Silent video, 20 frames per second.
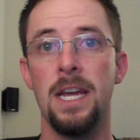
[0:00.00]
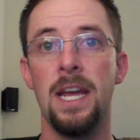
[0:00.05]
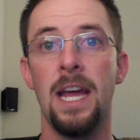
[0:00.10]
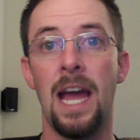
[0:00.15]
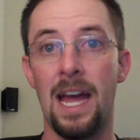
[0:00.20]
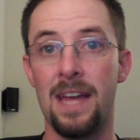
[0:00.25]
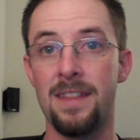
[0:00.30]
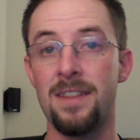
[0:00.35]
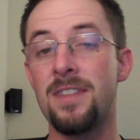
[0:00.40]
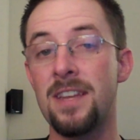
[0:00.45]

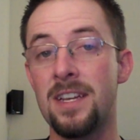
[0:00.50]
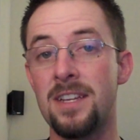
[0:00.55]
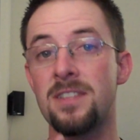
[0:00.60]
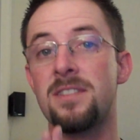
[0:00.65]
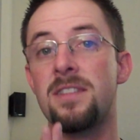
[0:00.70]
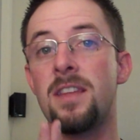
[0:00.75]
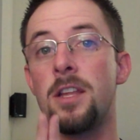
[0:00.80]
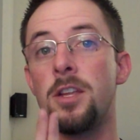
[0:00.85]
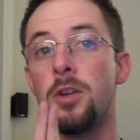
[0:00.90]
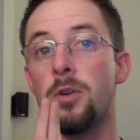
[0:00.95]
And the things
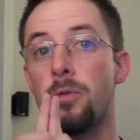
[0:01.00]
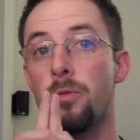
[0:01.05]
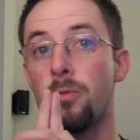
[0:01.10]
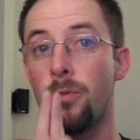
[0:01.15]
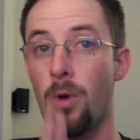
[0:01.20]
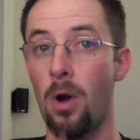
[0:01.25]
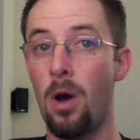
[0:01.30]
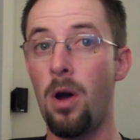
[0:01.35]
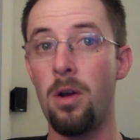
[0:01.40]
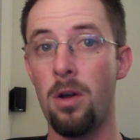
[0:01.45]
that you're
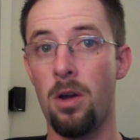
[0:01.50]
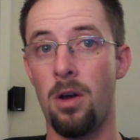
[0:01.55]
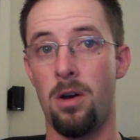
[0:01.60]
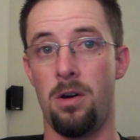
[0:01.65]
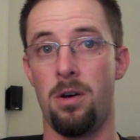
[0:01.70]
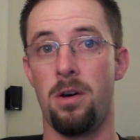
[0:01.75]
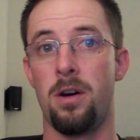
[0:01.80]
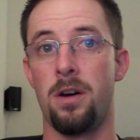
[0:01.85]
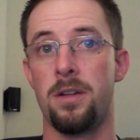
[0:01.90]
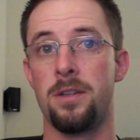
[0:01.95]
wrong
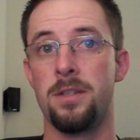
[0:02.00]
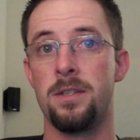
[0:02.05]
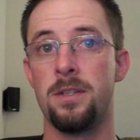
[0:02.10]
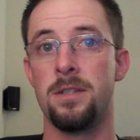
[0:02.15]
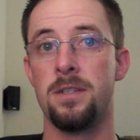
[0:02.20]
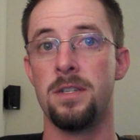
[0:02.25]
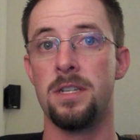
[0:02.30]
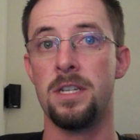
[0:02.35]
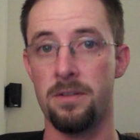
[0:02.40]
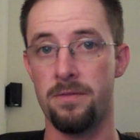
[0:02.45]
on
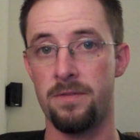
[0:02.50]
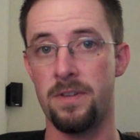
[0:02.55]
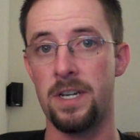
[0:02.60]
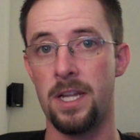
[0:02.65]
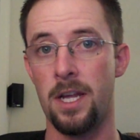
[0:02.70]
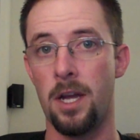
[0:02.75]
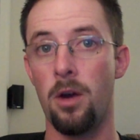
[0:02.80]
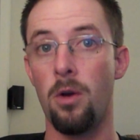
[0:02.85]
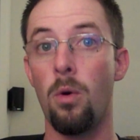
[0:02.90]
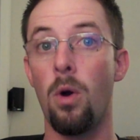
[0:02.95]
in your
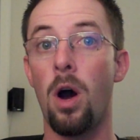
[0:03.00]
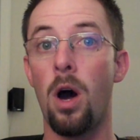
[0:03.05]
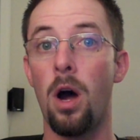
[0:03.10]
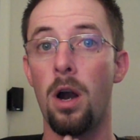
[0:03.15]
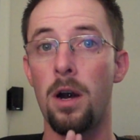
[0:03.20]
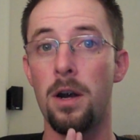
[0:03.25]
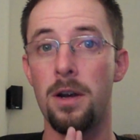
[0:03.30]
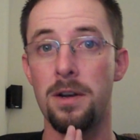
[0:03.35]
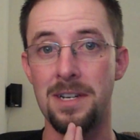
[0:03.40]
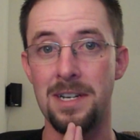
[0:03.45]
video
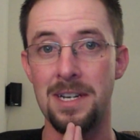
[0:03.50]
are